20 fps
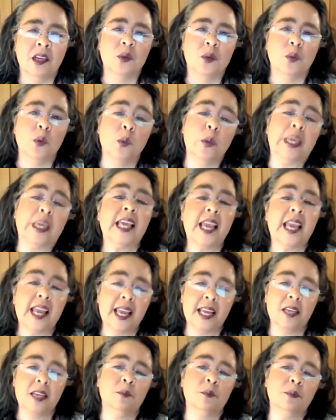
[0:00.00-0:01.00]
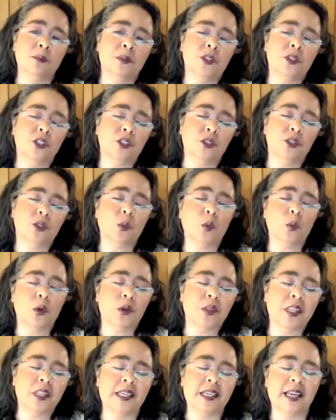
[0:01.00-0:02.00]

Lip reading: When we came to the Worthy